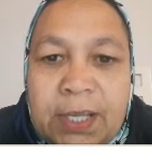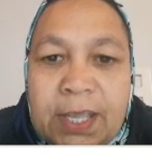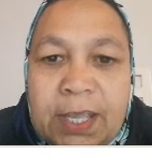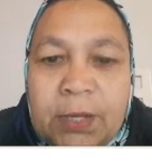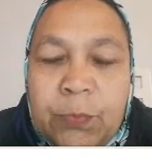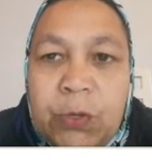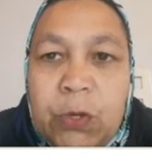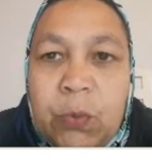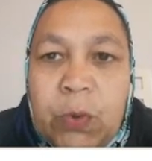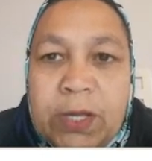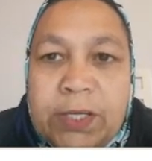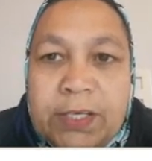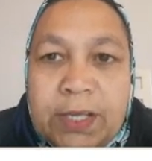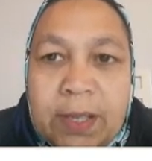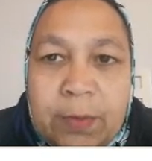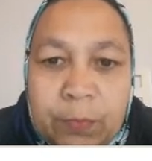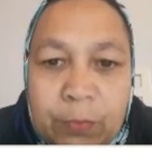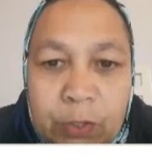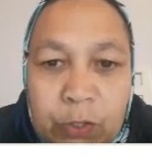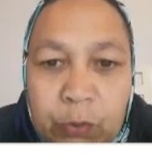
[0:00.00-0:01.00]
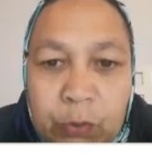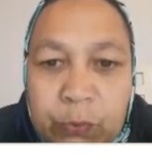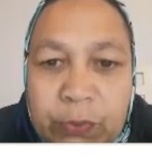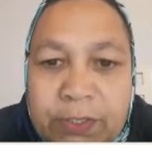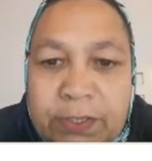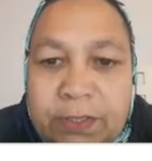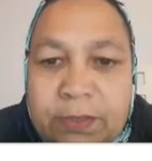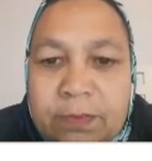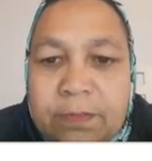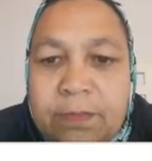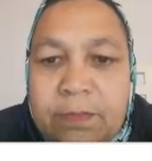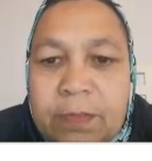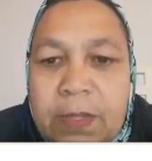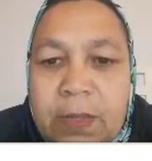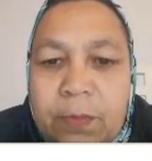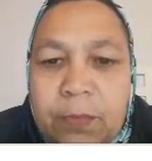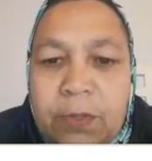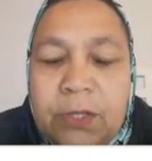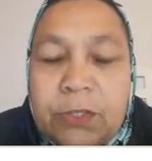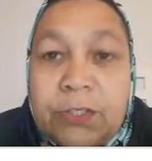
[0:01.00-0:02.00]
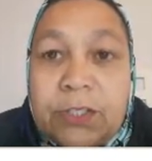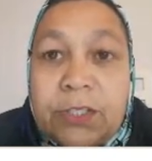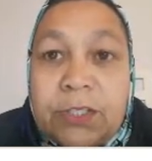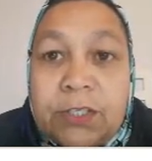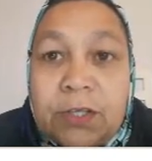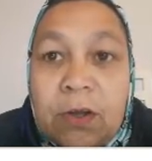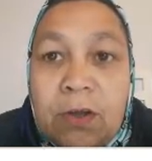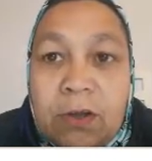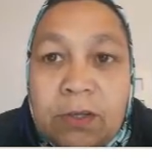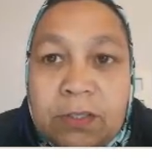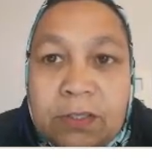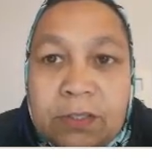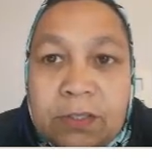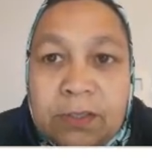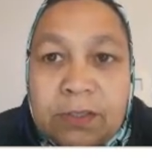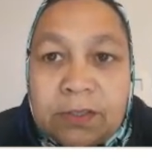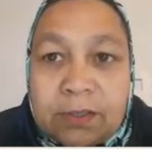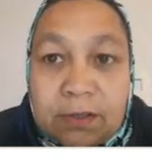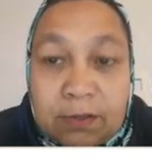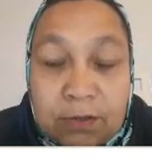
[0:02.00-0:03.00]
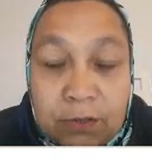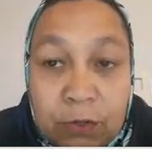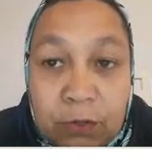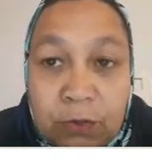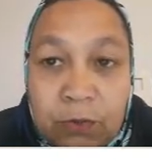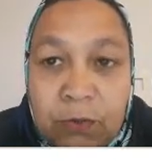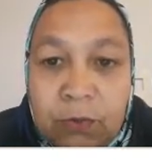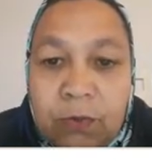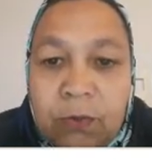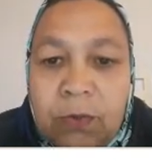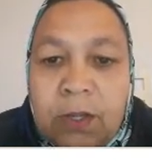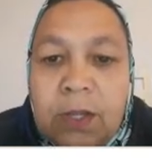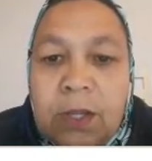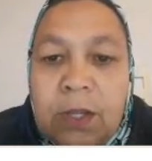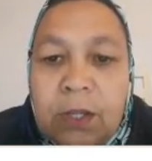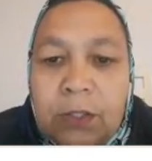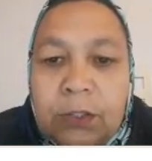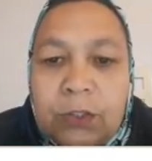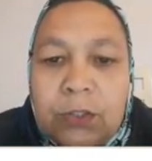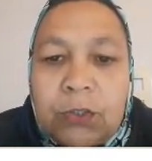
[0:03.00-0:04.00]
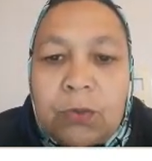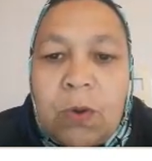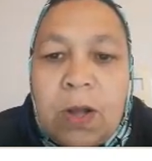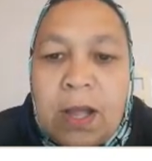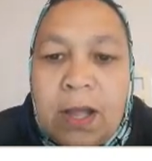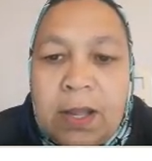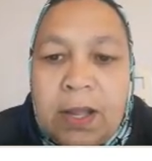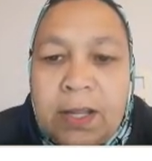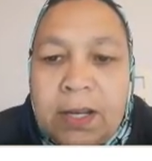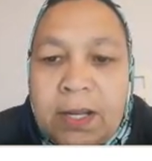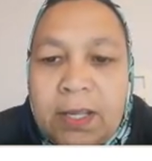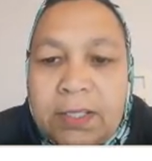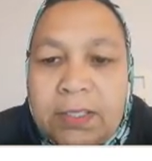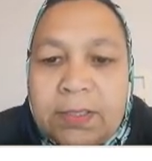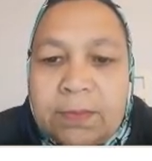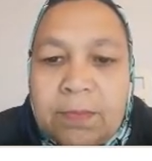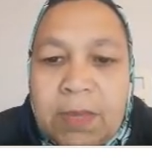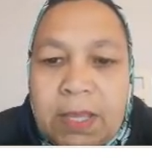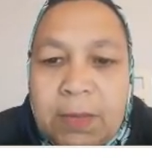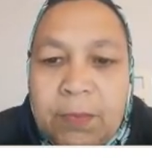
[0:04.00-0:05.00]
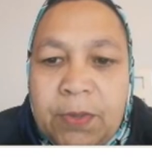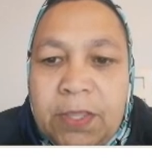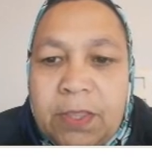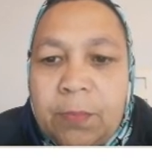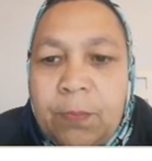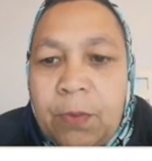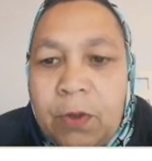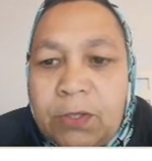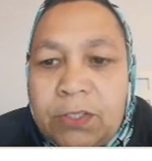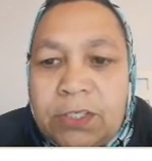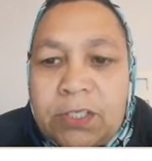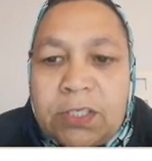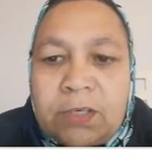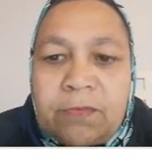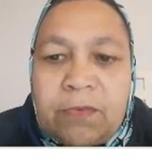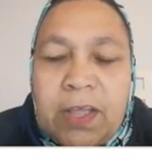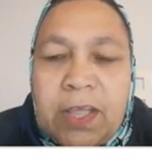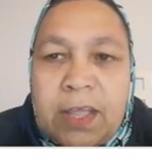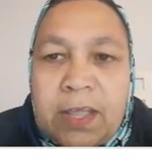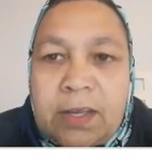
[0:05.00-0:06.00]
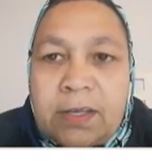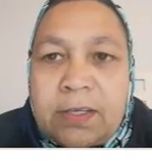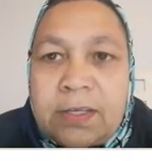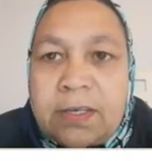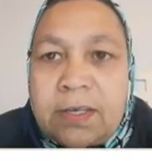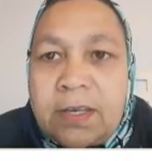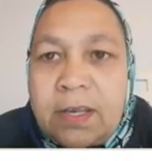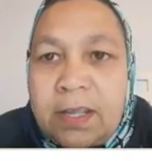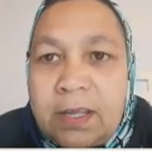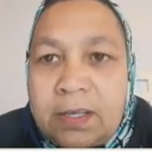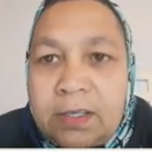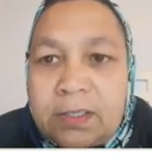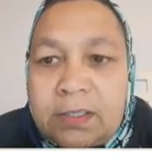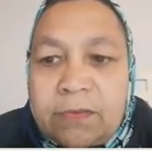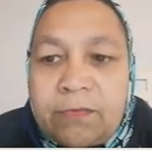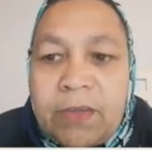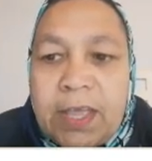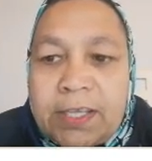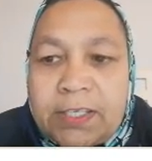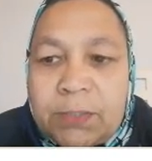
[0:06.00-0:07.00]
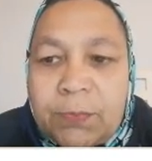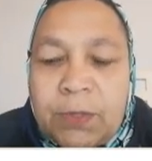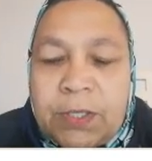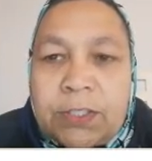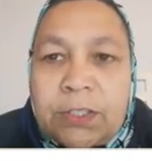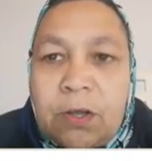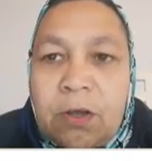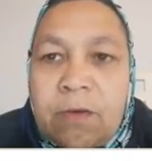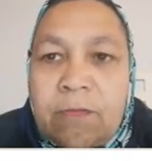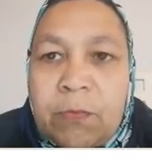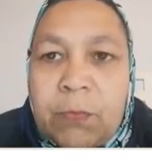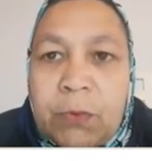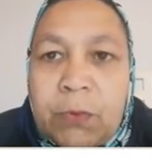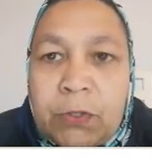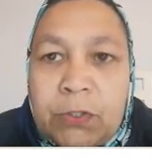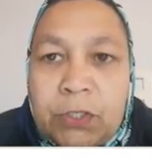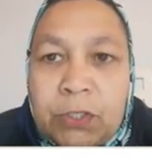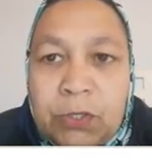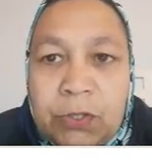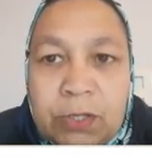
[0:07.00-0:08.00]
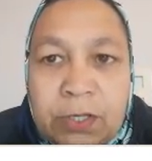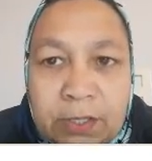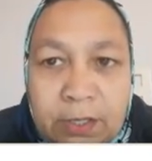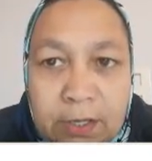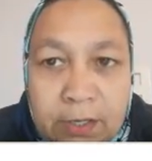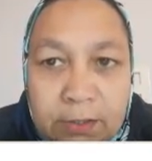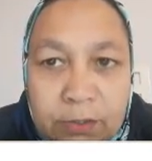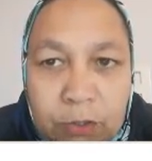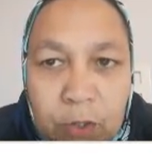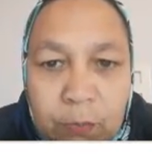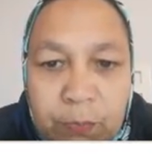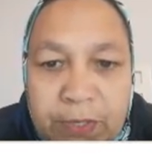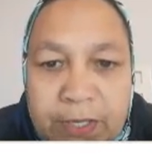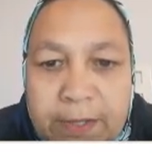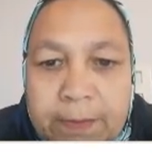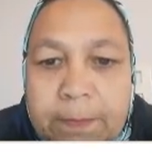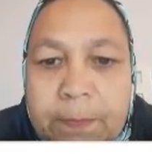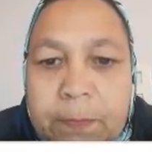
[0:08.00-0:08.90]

can be quite ambiguous because it asks you to highlight maybe the positive and negative aspects of a particular topic.